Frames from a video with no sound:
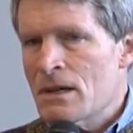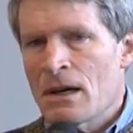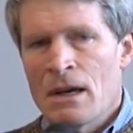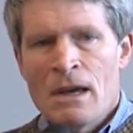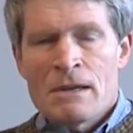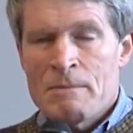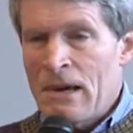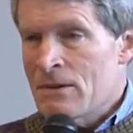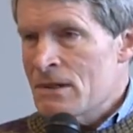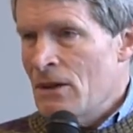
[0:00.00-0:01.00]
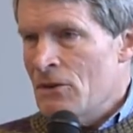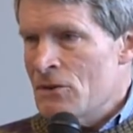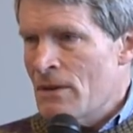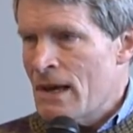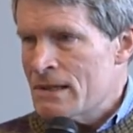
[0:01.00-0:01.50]
Uh, it's better than selling in
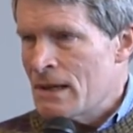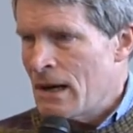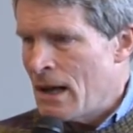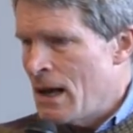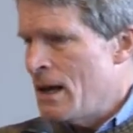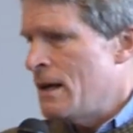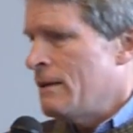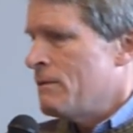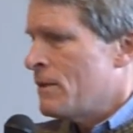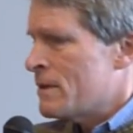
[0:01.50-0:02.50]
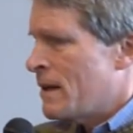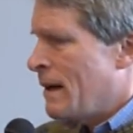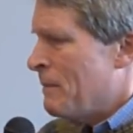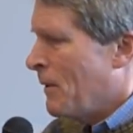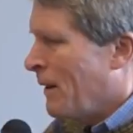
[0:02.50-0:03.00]
2008, for
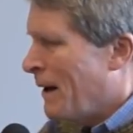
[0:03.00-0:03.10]
example.